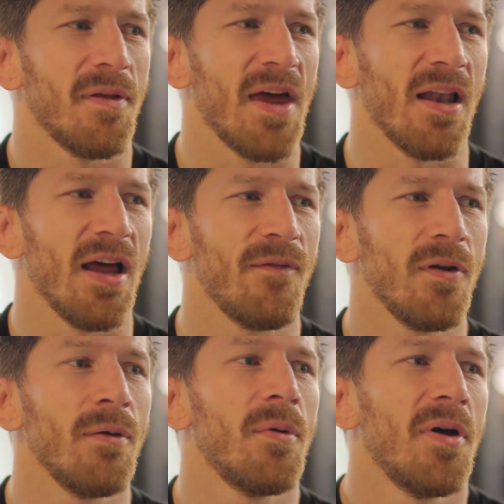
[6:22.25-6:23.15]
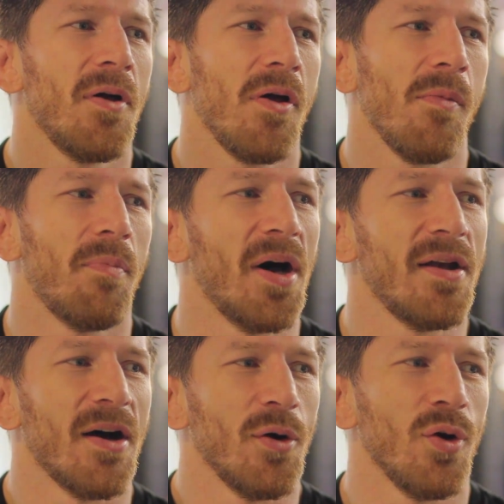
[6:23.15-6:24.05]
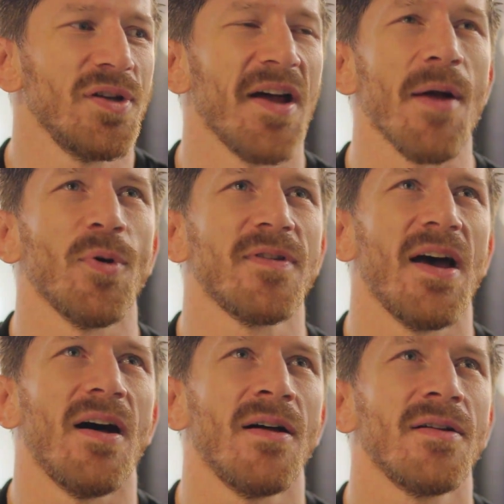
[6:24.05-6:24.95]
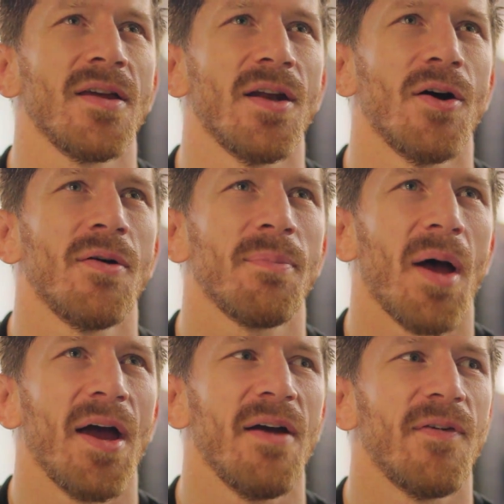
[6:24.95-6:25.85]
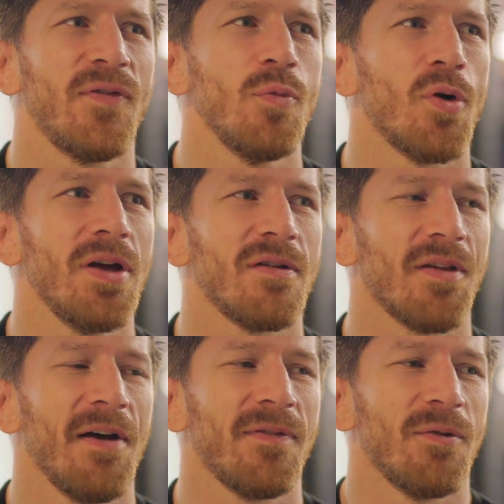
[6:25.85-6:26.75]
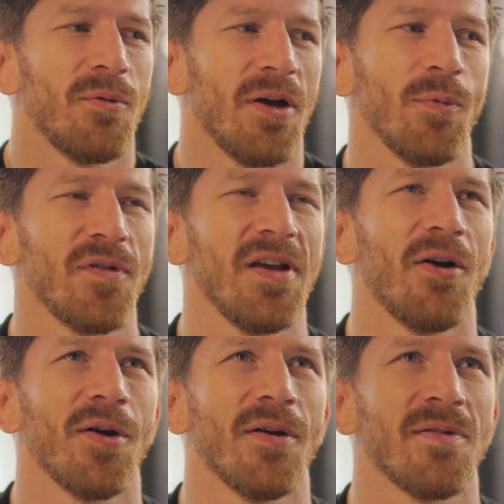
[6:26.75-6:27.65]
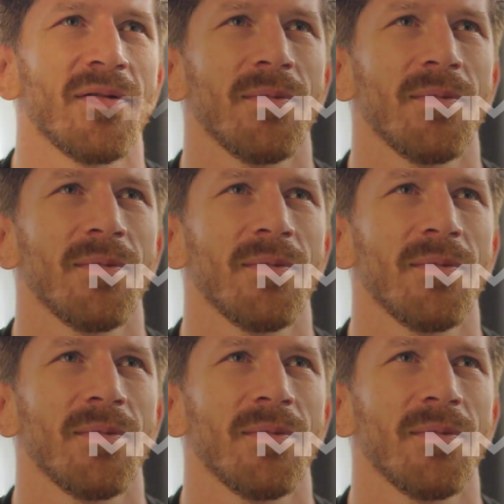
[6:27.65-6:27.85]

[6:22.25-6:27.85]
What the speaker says: that level, but only time will tell, you know. I have a few more years left, and we'll see how it goes.